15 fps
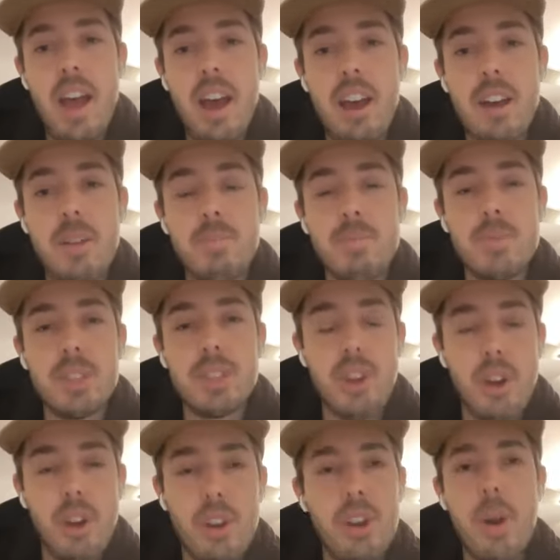Um,
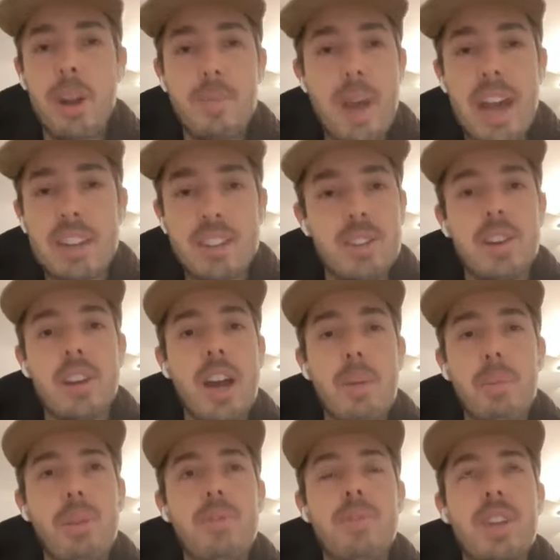so going back to a
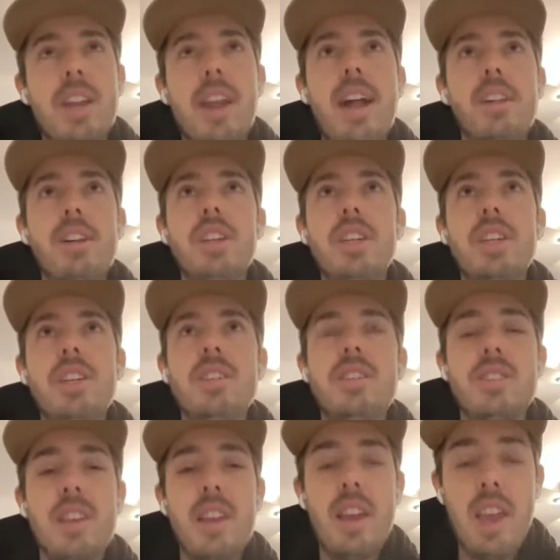couple of the
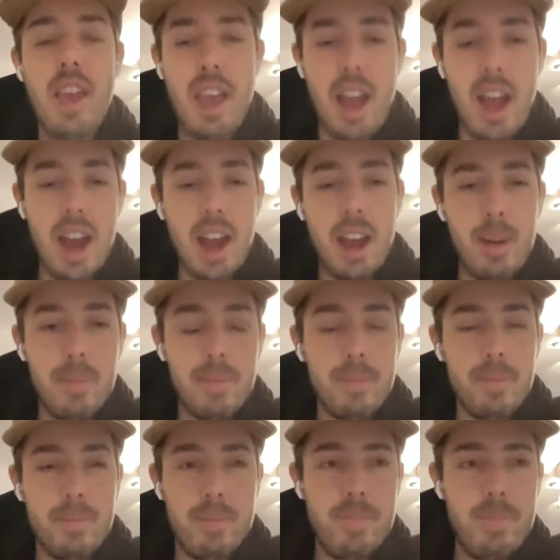analogies,
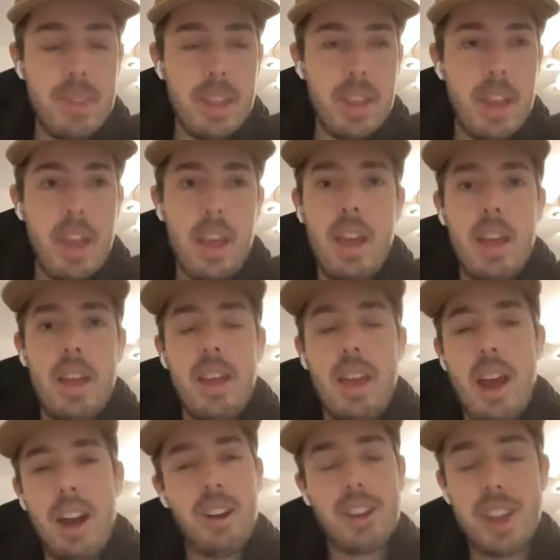um,
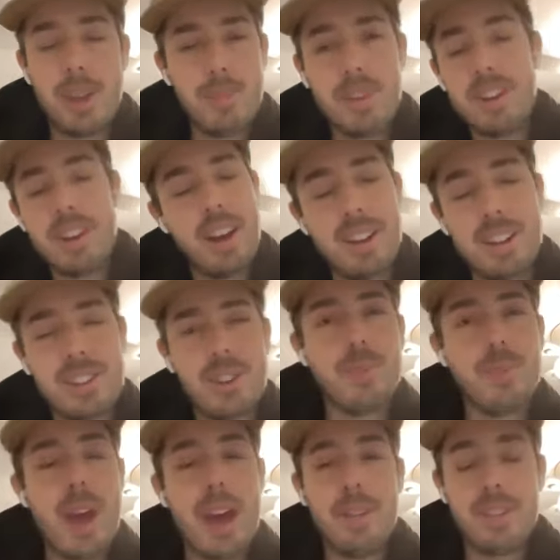I'll keep
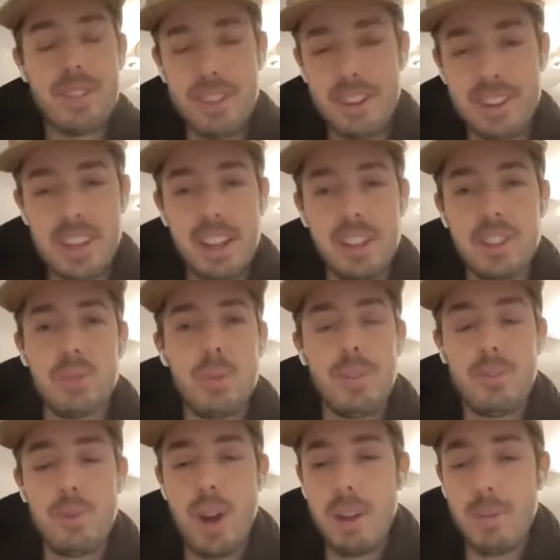talking about the Taylor
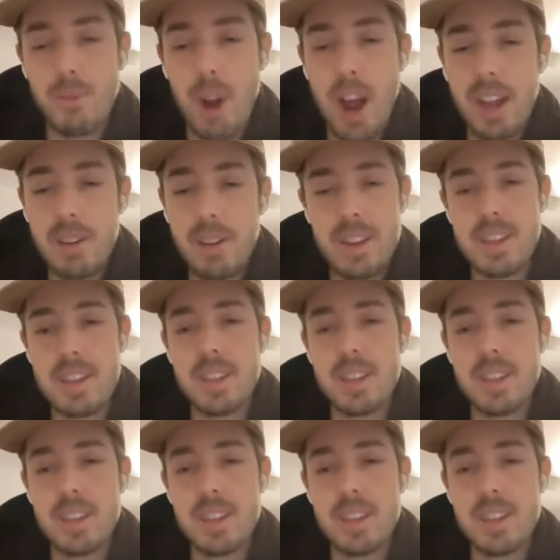Swift one, right?